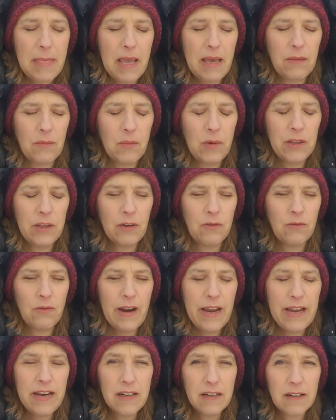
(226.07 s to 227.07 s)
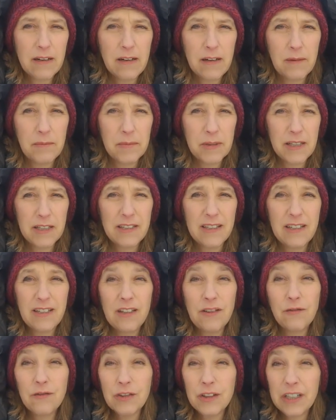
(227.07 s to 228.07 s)
And when the rain comes, it's
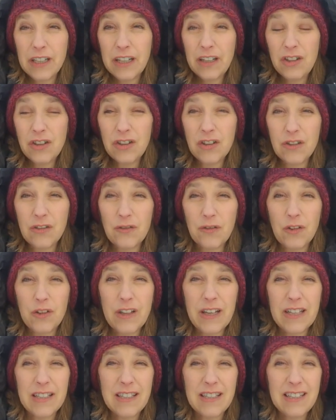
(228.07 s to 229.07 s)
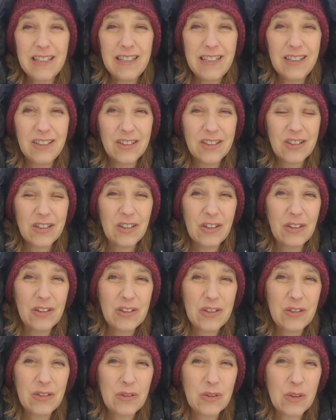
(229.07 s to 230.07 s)
an invitation for that seed to
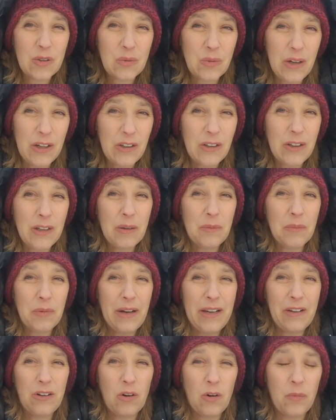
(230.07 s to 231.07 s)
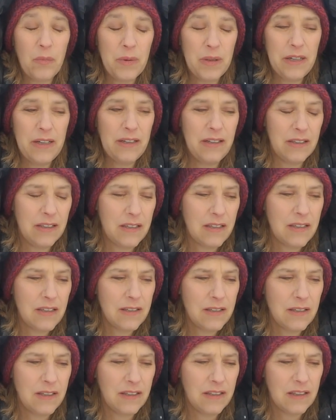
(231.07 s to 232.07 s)
start to swell and break open
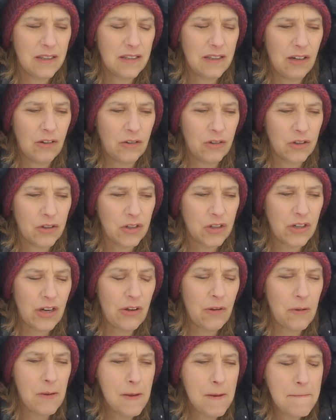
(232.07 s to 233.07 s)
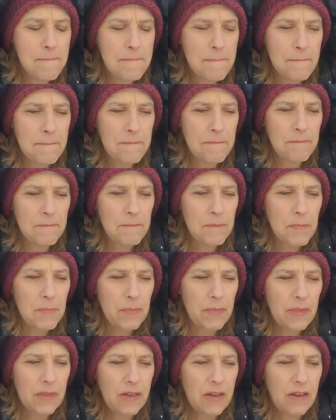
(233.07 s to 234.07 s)
its, its outer shell.
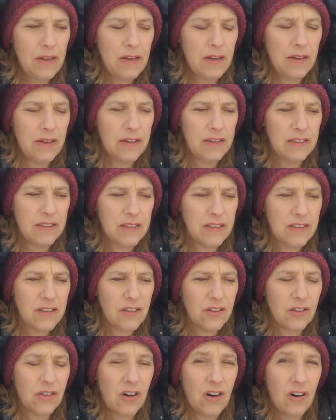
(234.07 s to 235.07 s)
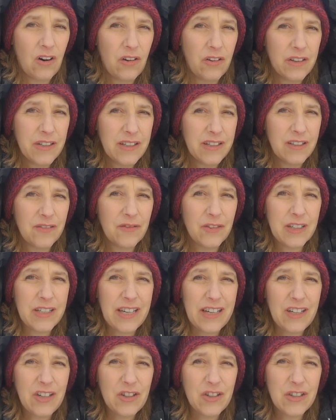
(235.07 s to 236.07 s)
And there are all these
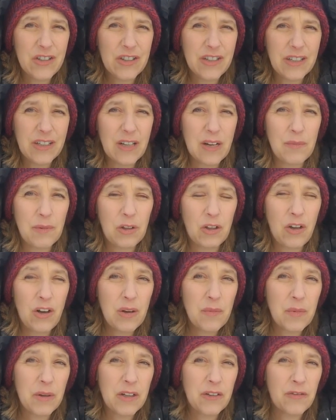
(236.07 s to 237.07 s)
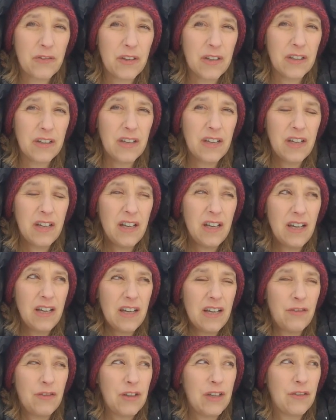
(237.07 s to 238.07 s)
invitations that come along, but if the,
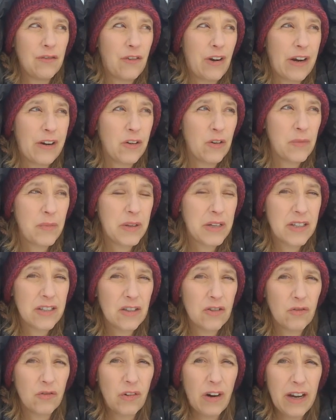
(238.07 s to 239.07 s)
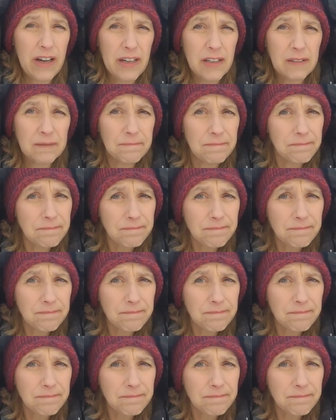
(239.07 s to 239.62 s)
if the environment isn't right,